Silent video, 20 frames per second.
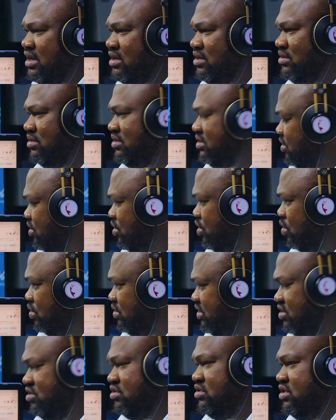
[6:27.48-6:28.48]

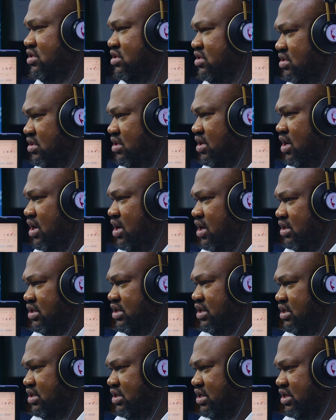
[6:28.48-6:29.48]
the
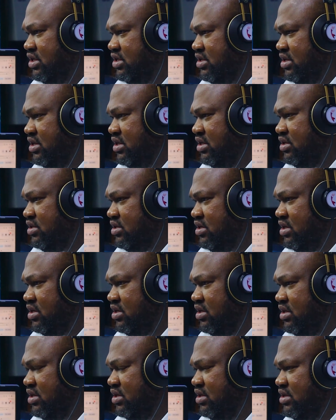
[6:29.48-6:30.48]

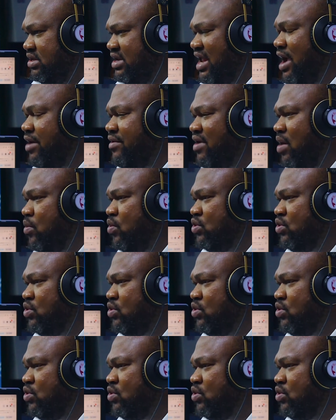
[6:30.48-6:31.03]
naira